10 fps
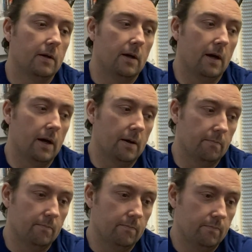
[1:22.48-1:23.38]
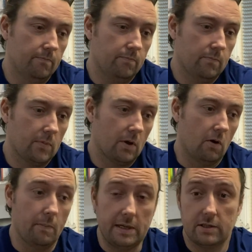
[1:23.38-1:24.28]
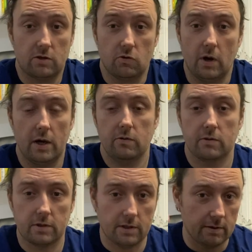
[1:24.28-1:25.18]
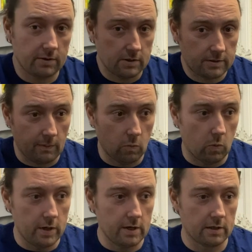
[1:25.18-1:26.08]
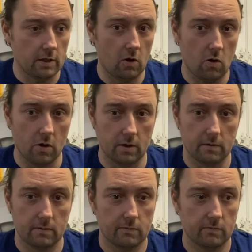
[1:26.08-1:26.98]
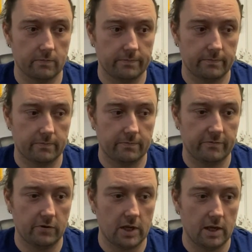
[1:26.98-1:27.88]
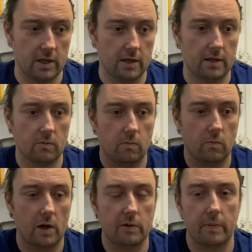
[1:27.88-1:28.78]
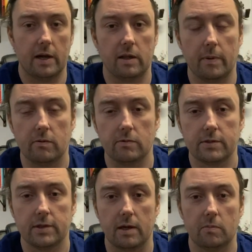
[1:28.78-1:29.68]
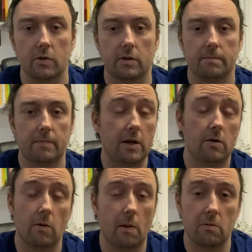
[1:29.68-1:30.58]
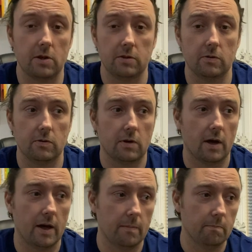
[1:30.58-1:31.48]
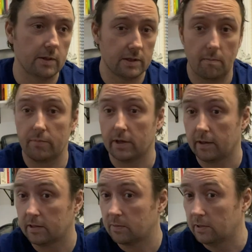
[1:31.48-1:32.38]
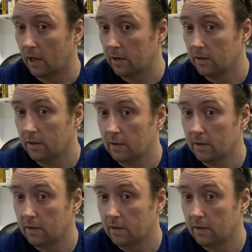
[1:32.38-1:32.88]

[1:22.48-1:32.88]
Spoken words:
or I might just grow it out till it's just some weird long, freaky wild man in the mountains type look. I don't know what I'm going to do, but something needs to be done